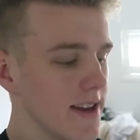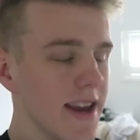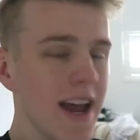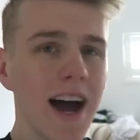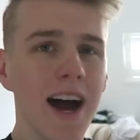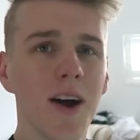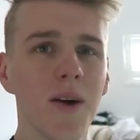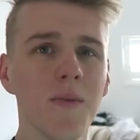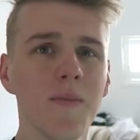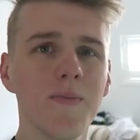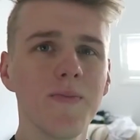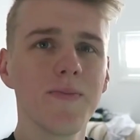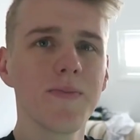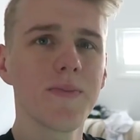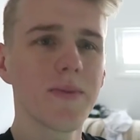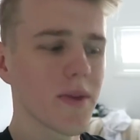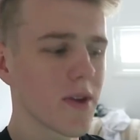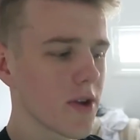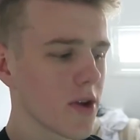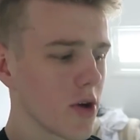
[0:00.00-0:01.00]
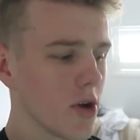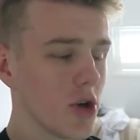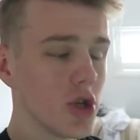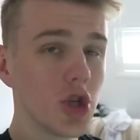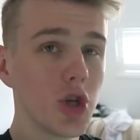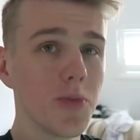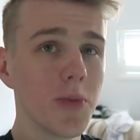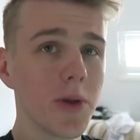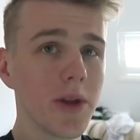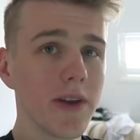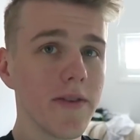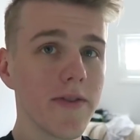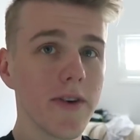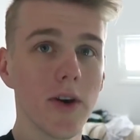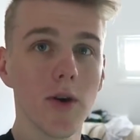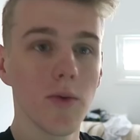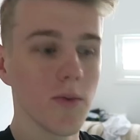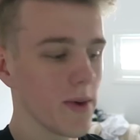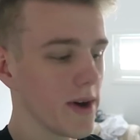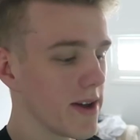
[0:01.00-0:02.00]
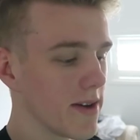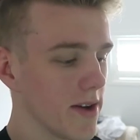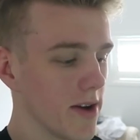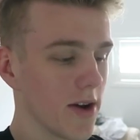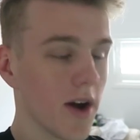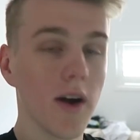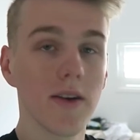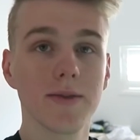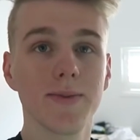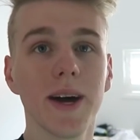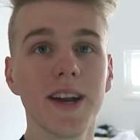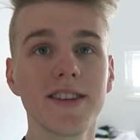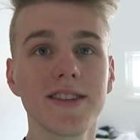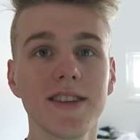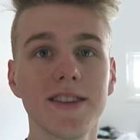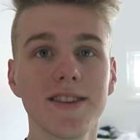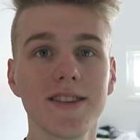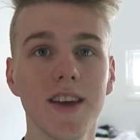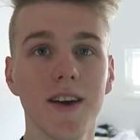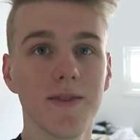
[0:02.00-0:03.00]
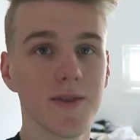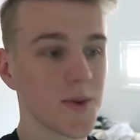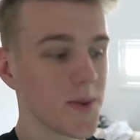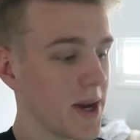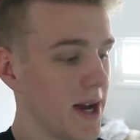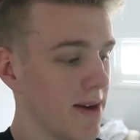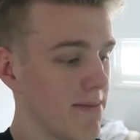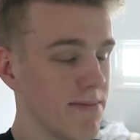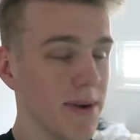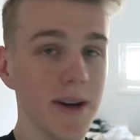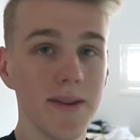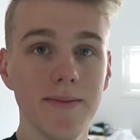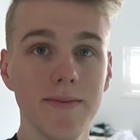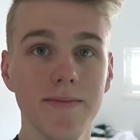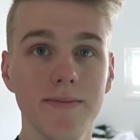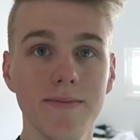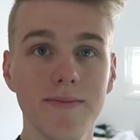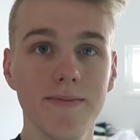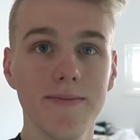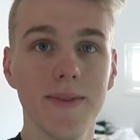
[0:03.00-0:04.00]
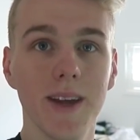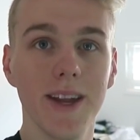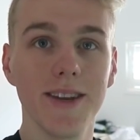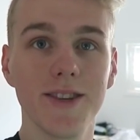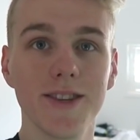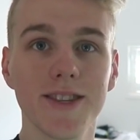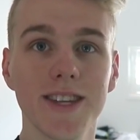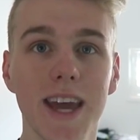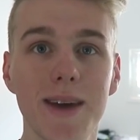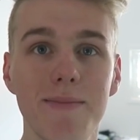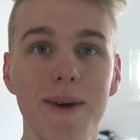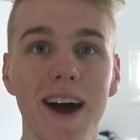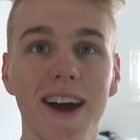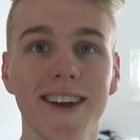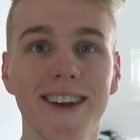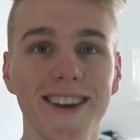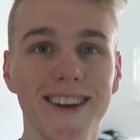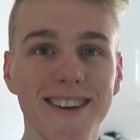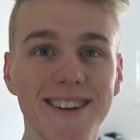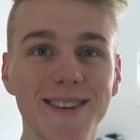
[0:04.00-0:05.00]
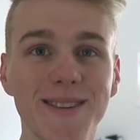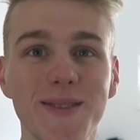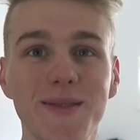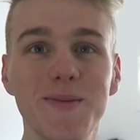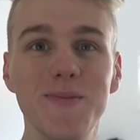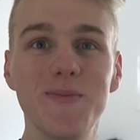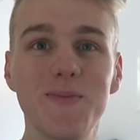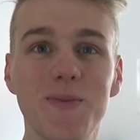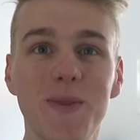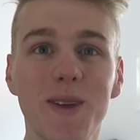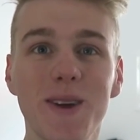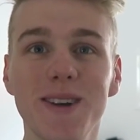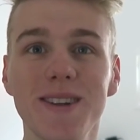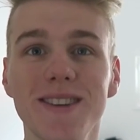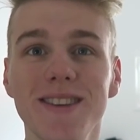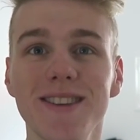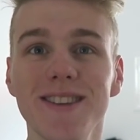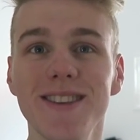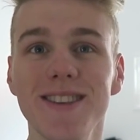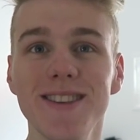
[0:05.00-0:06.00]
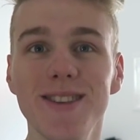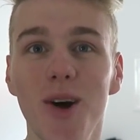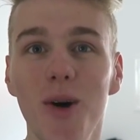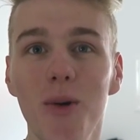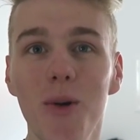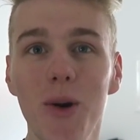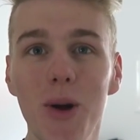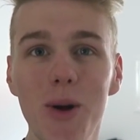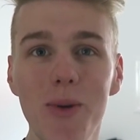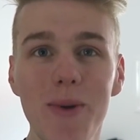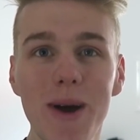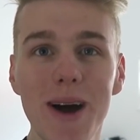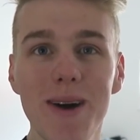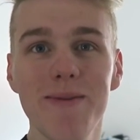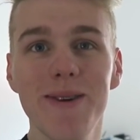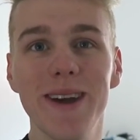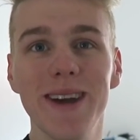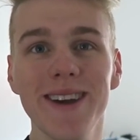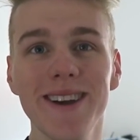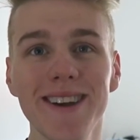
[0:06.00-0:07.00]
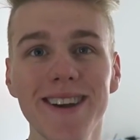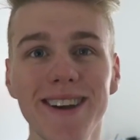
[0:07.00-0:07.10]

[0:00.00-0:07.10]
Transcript: Now, could you believe, oh wait, no, I was about to say the servers were down, but it just came back. Don't worry about me.